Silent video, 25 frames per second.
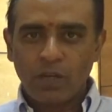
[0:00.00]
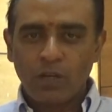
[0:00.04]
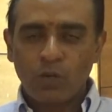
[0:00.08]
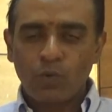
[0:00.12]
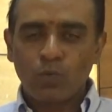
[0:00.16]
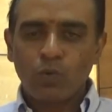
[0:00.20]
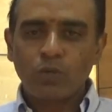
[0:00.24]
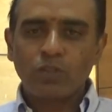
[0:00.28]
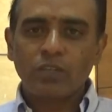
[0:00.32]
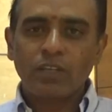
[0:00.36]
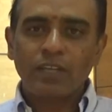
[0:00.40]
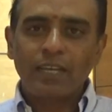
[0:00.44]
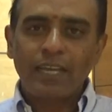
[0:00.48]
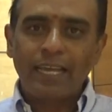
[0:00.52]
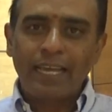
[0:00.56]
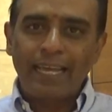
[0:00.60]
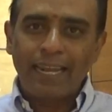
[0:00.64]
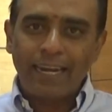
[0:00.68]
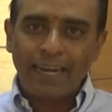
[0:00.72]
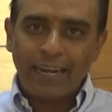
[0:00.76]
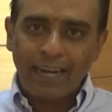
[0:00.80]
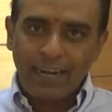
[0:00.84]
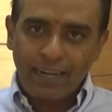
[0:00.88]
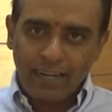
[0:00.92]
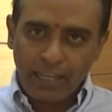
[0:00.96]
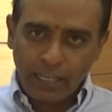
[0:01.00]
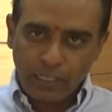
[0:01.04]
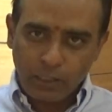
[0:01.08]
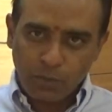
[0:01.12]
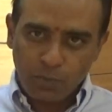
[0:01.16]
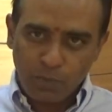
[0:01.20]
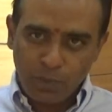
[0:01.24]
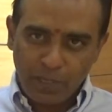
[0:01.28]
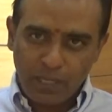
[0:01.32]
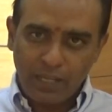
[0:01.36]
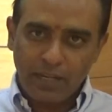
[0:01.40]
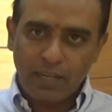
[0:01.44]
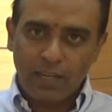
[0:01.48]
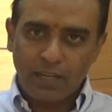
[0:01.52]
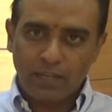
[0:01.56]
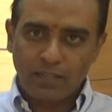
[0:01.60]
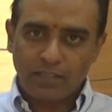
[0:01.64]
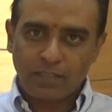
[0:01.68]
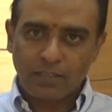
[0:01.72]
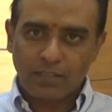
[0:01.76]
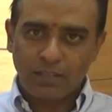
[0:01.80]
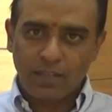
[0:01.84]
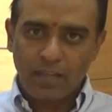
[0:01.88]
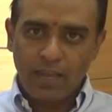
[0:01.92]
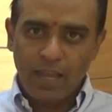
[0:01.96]
It was a great
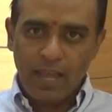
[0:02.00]
experience.